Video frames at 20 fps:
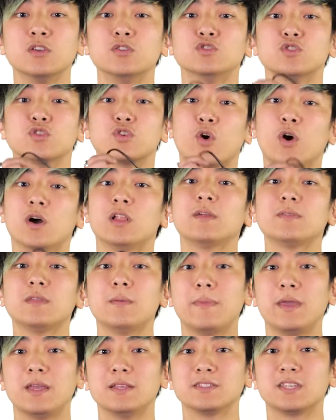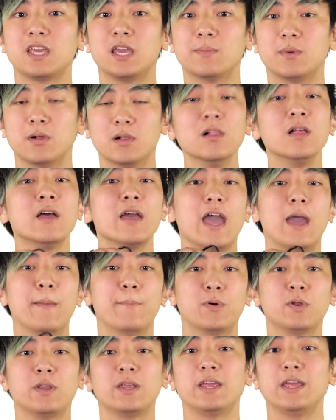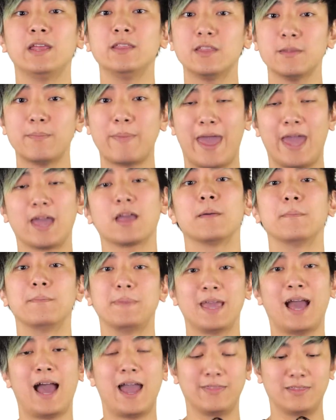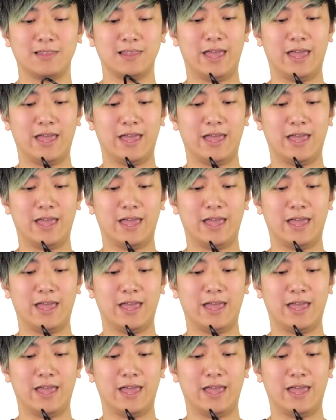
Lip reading: you should coil out the mains cable and put it in the bag behind the